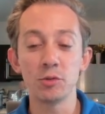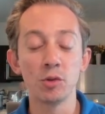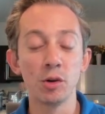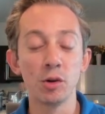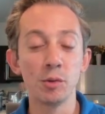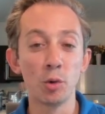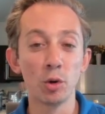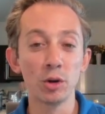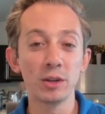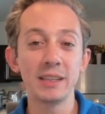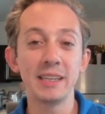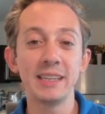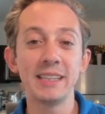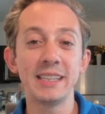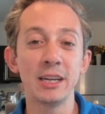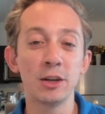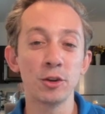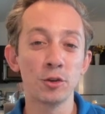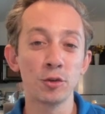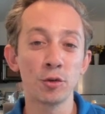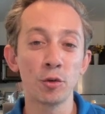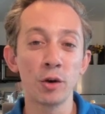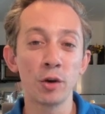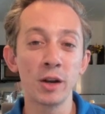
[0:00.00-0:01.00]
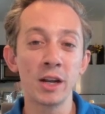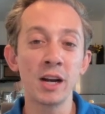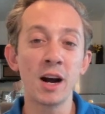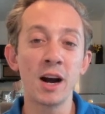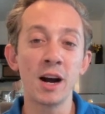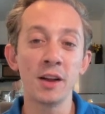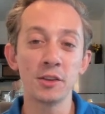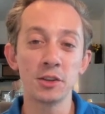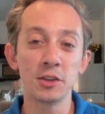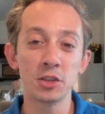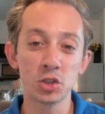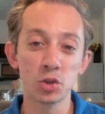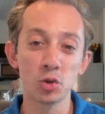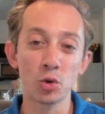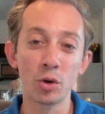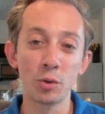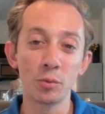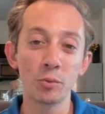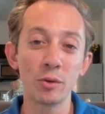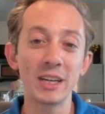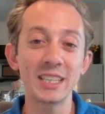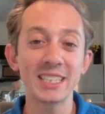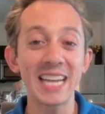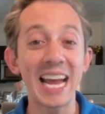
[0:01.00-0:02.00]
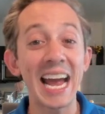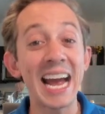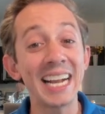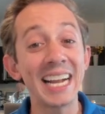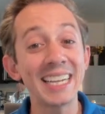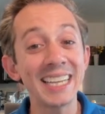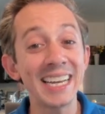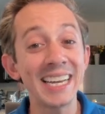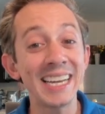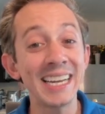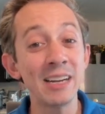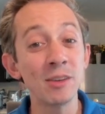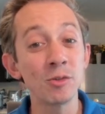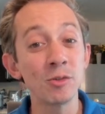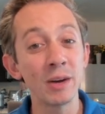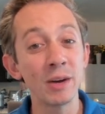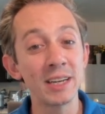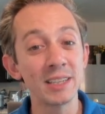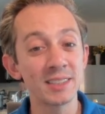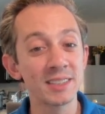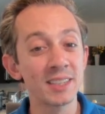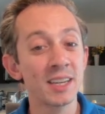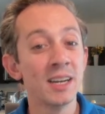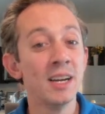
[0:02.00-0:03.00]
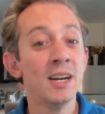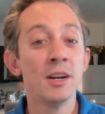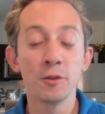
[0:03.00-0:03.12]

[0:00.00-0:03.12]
Well, more details for you on the storm risk and the heat risk.